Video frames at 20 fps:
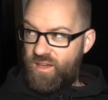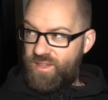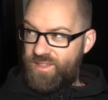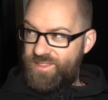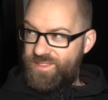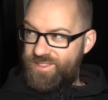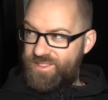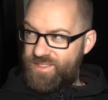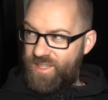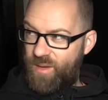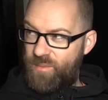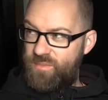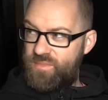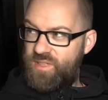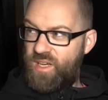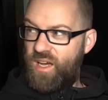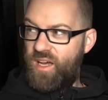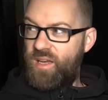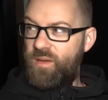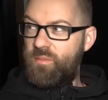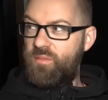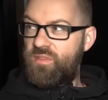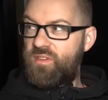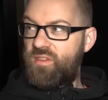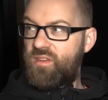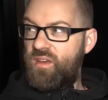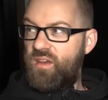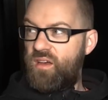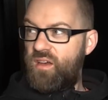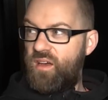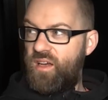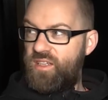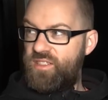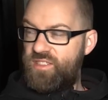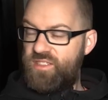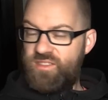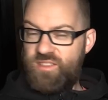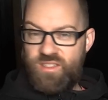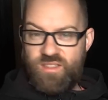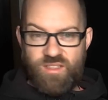sometimes I
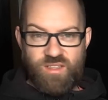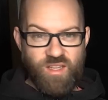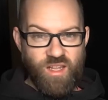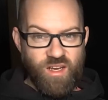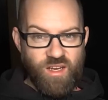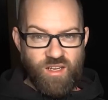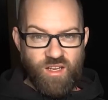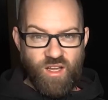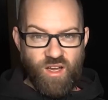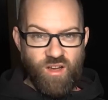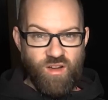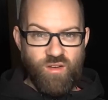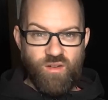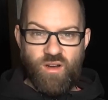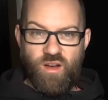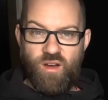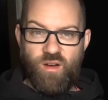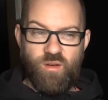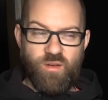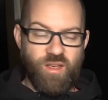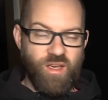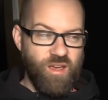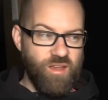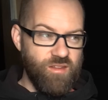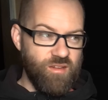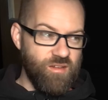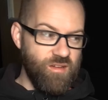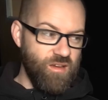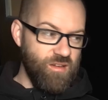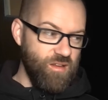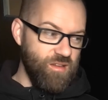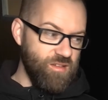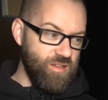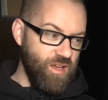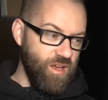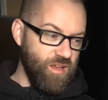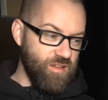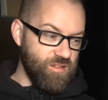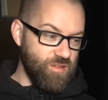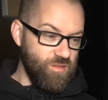just need to let it go. Oh yeah, they're not on
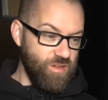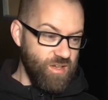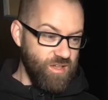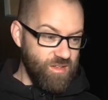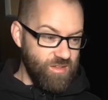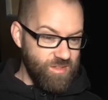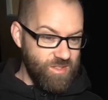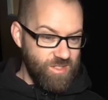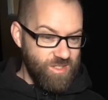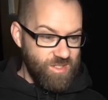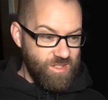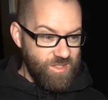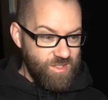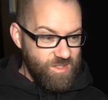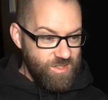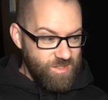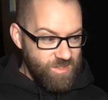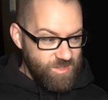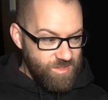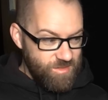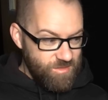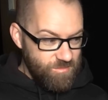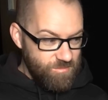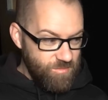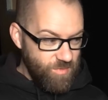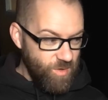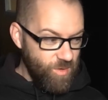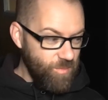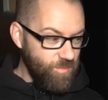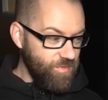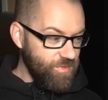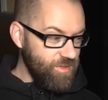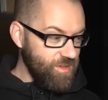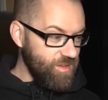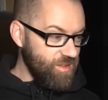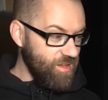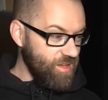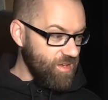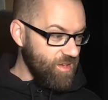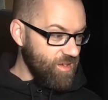task. Well, hopefully
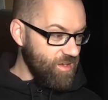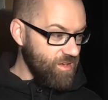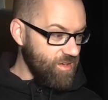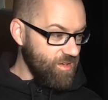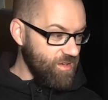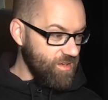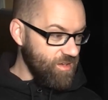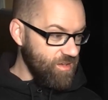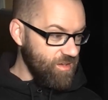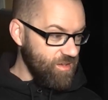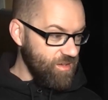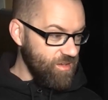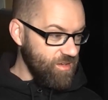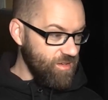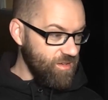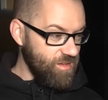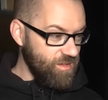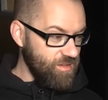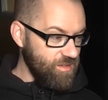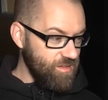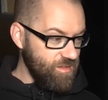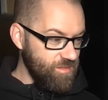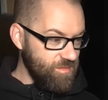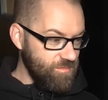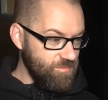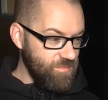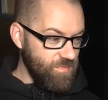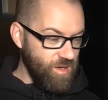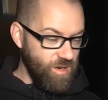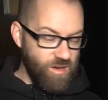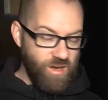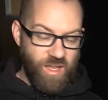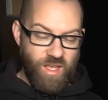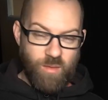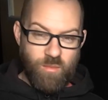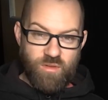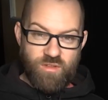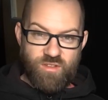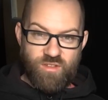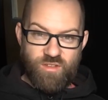they are
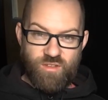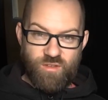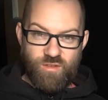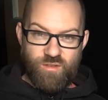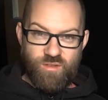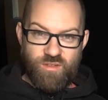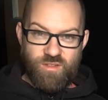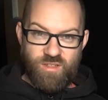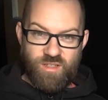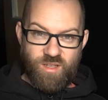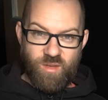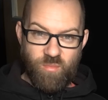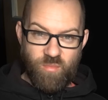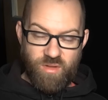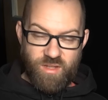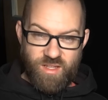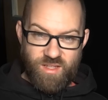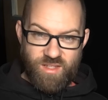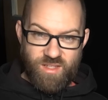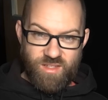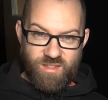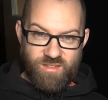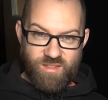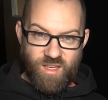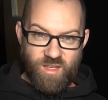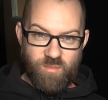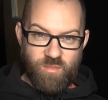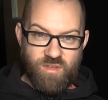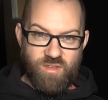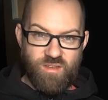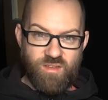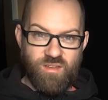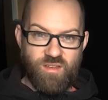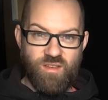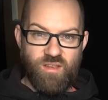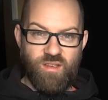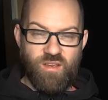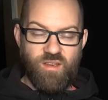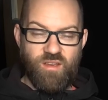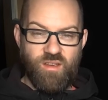able to complete the assignment
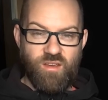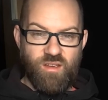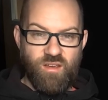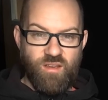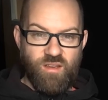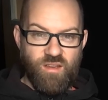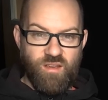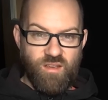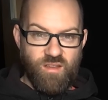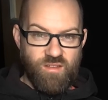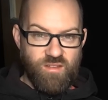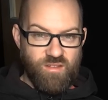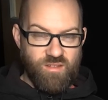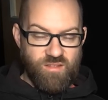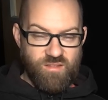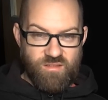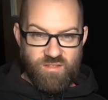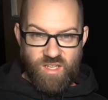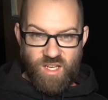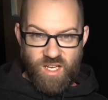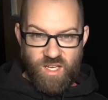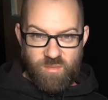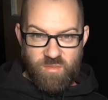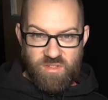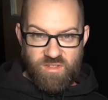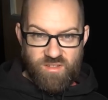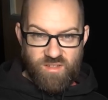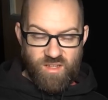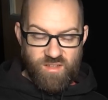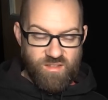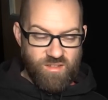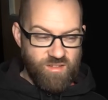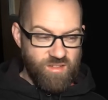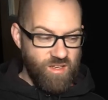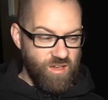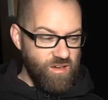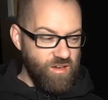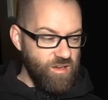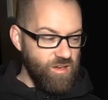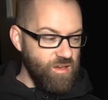in the time it's
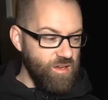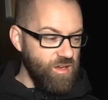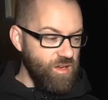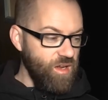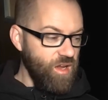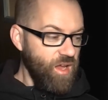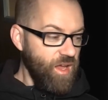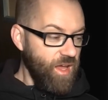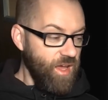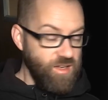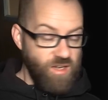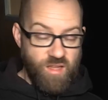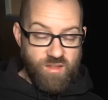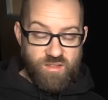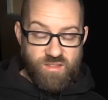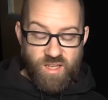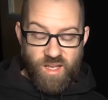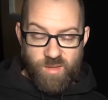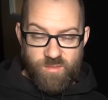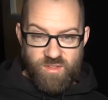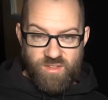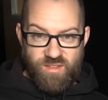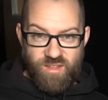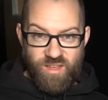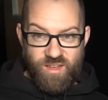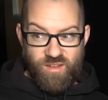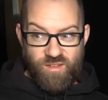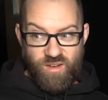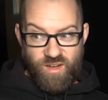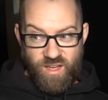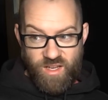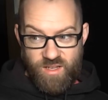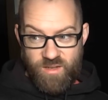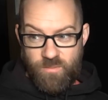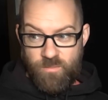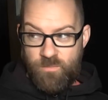necessary. And other times it's like, okay,